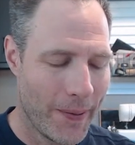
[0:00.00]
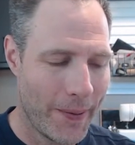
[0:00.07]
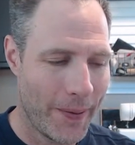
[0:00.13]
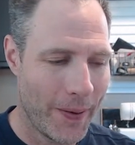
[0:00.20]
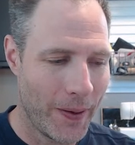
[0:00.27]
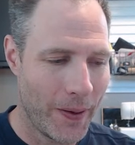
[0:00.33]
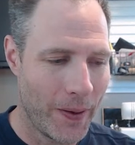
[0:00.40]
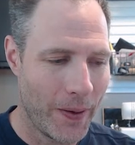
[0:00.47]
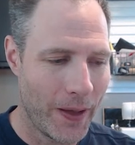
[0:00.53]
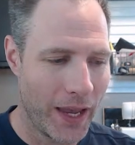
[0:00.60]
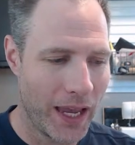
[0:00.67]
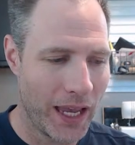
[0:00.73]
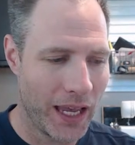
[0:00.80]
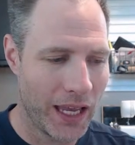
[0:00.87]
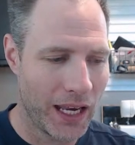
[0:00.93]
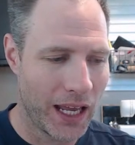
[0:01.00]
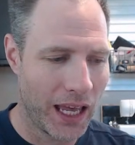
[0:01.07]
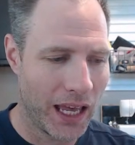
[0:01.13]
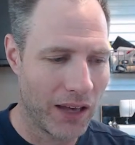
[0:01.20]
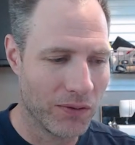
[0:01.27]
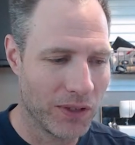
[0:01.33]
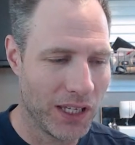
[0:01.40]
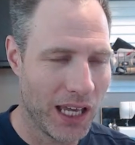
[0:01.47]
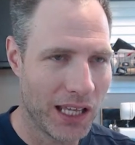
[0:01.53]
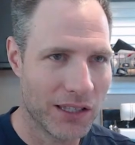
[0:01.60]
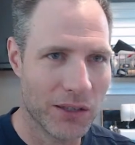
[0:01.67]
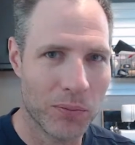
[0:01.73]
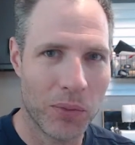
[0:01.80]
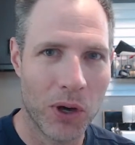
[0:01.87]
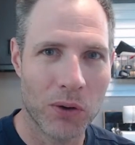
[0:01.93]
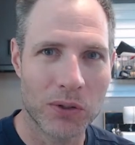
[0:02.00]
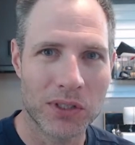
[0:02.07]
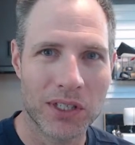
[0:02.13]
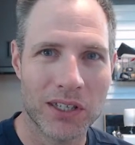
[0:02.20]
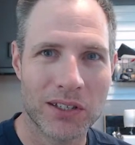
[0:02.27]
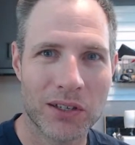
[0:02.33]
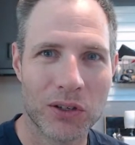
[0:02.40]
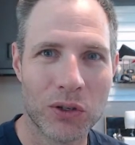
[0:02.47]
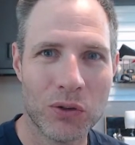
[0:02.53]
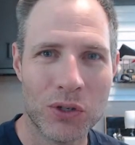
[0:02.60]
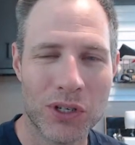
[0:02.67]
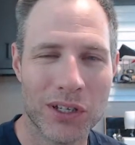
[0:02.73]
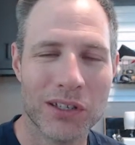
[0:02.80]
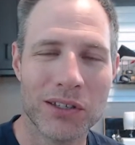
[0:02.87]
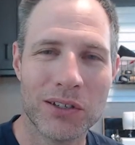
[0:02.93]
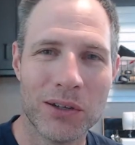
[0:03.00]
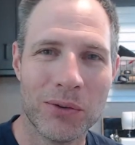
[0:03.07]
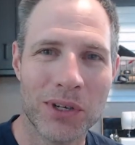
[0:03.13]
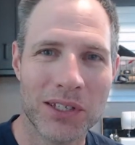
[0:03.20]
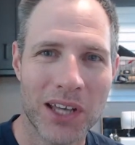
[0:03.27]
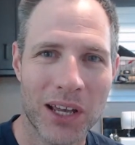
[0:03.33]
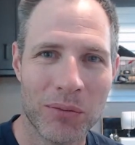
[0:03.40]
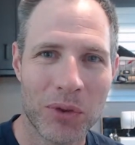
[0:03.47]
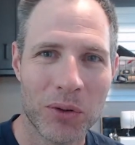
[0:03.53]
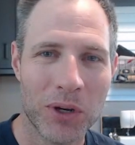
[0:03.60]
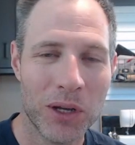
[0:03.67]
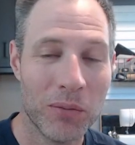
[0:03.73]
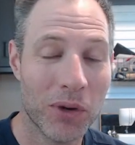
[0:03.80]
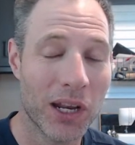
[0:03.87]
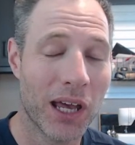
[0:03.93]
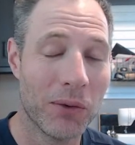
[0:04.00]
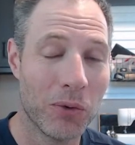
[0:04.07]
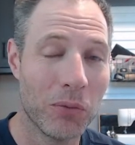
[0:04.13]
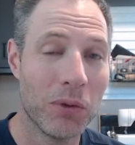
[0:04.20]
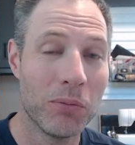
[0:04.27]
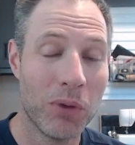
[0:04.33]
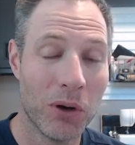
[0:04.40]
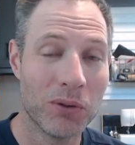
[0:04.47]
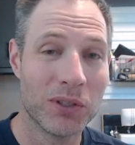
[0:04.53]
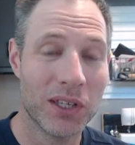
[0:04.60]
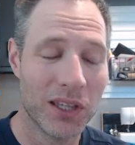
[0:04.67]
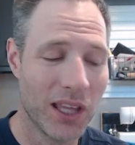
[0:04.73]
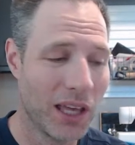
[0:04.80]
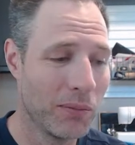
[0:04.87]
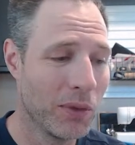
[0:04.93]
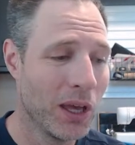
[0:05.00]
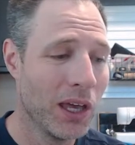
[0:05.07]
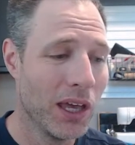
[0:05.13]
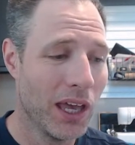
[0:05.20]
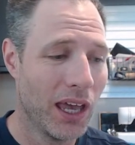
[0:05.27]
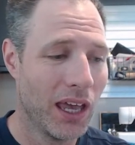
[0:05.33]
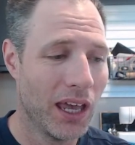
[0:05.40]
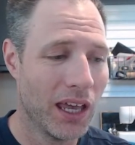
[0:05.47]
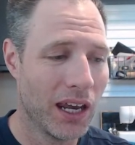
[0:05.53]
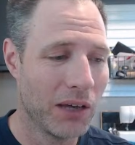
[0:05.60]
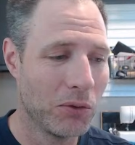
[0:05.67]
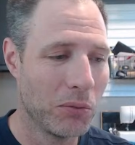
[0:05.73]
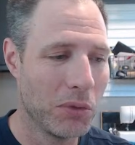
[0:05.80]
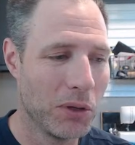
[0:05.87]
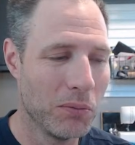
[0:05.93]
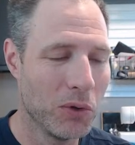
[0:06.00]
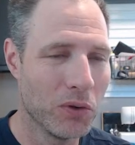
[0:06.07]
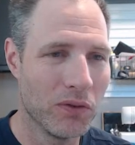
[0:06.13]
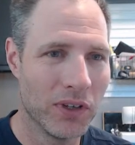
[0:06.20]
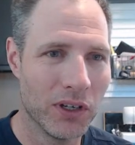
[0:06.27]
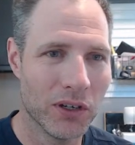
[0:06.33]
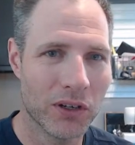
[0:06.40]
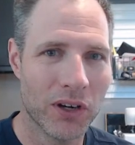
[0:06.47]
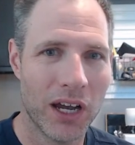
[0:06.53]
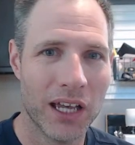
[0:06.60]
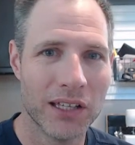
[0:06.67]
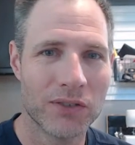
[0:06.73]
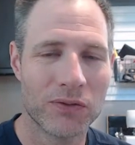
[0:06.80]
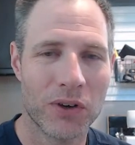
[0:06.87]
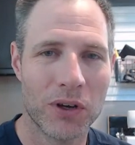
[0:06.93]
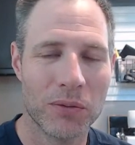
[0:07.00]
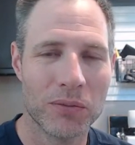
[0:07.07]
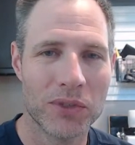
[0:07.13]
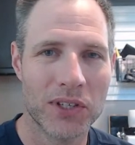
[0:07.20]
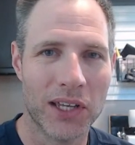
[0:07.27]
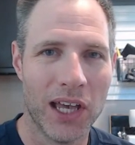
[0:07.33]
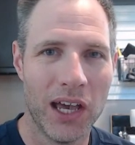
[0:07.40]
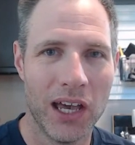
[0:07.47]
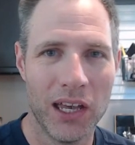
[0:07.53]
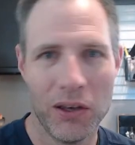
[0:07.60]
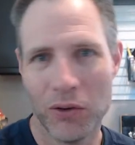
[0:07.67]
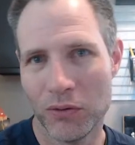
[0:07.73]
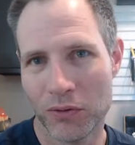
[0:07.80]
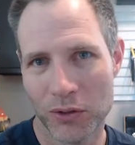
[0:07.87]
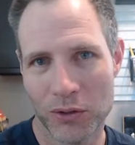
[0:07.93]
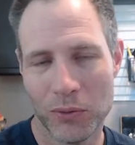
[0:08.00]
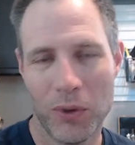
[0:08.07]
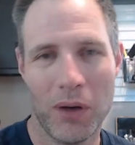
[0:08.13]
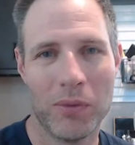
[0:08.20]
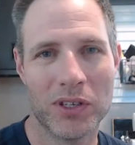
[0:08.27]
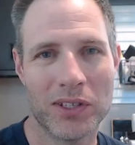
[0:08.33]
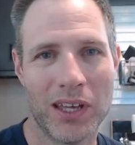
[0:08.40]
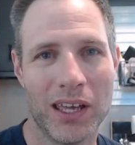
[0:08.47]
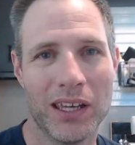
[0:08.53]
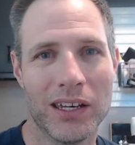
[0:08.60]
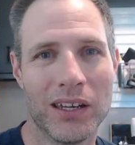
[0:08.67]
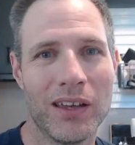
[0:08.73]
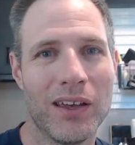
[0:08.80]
And I have yet to post the solutions to Exam 3, but I will be posting them, and I will be moving your grades from Sakai over to WebAssign